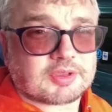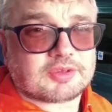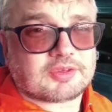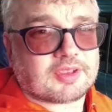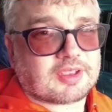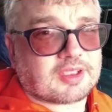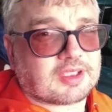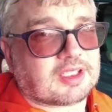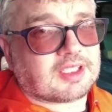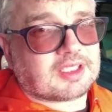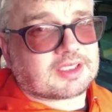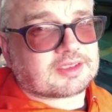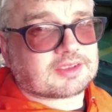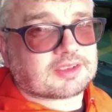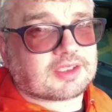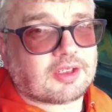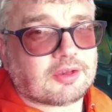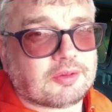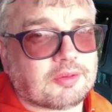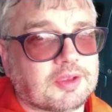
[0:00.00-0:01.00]
But
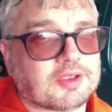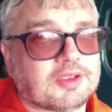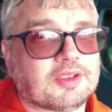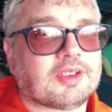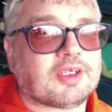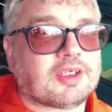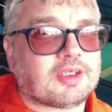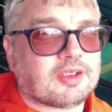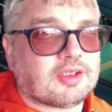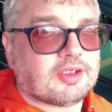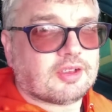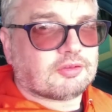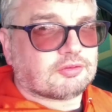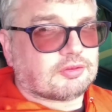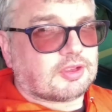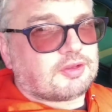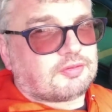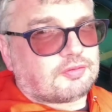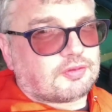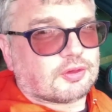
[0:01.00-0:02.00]
let's go and
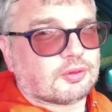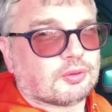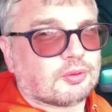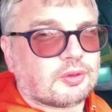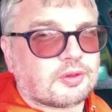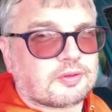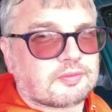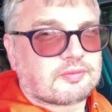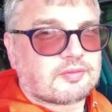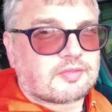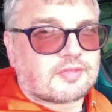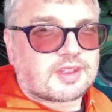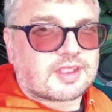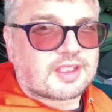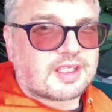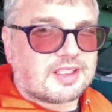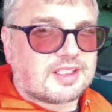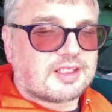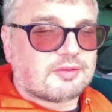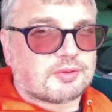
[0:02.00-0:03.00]
refuel,
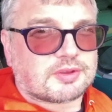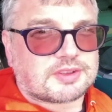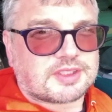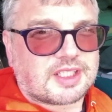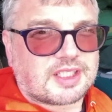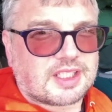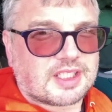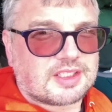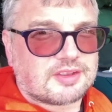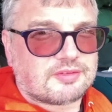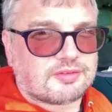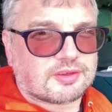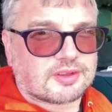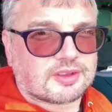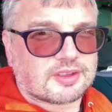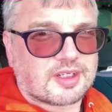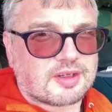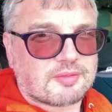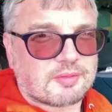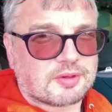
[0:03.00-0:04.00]
and then we'll take Ellie
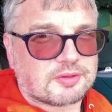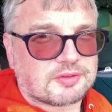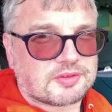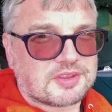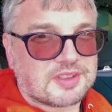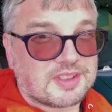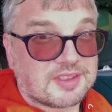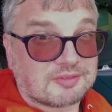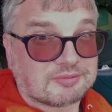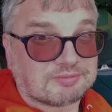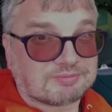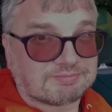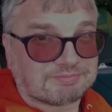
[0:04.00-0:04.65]
for her MOT.